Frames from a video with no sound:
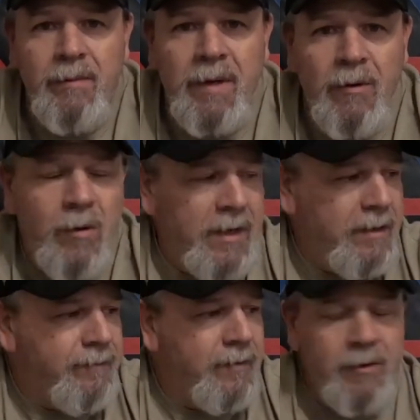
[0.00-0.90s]
my
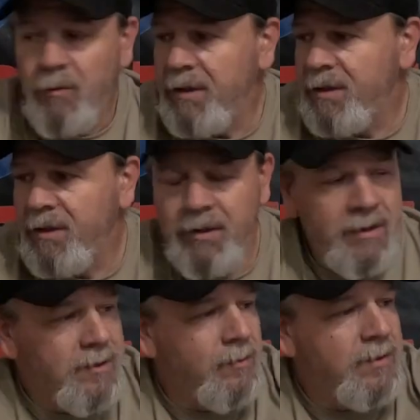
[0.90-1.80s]
wife, which
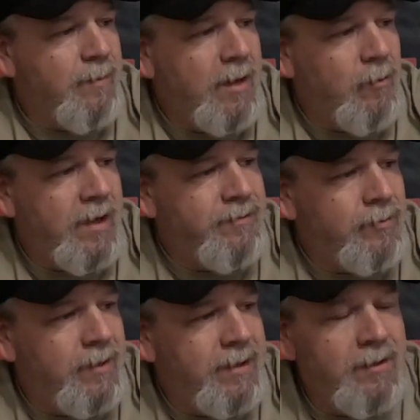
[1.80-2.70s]
this one's my
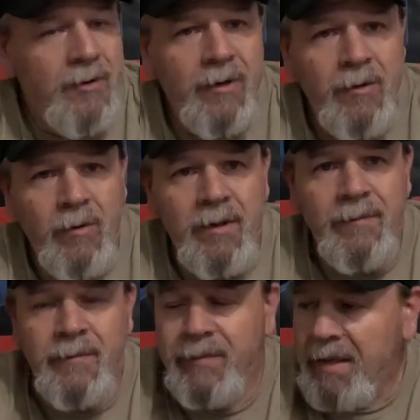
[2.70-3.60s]
wife's rig, the green one,